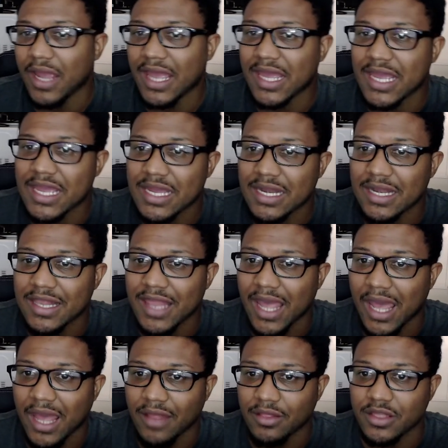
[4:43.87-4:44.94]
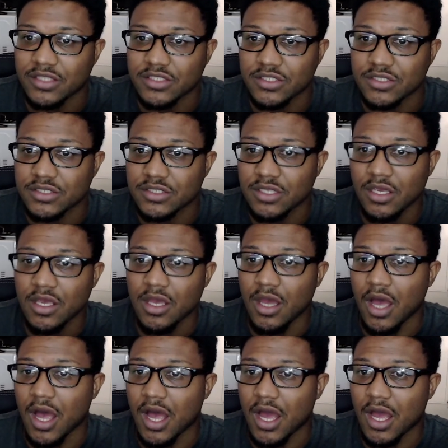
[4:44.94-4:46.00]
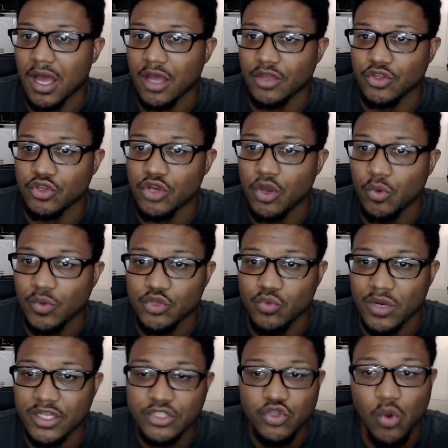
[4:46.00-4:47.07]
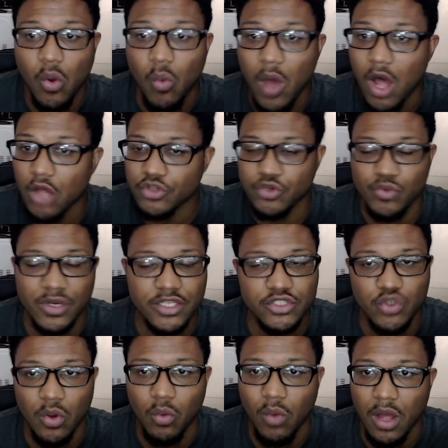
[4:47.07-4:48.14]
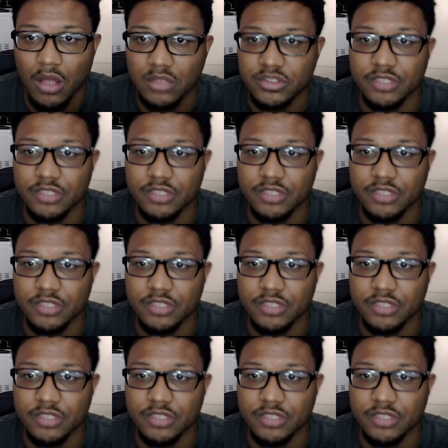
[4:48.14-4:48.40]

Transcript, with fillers: and that this is you know, when you run into a wall, you run into a wall.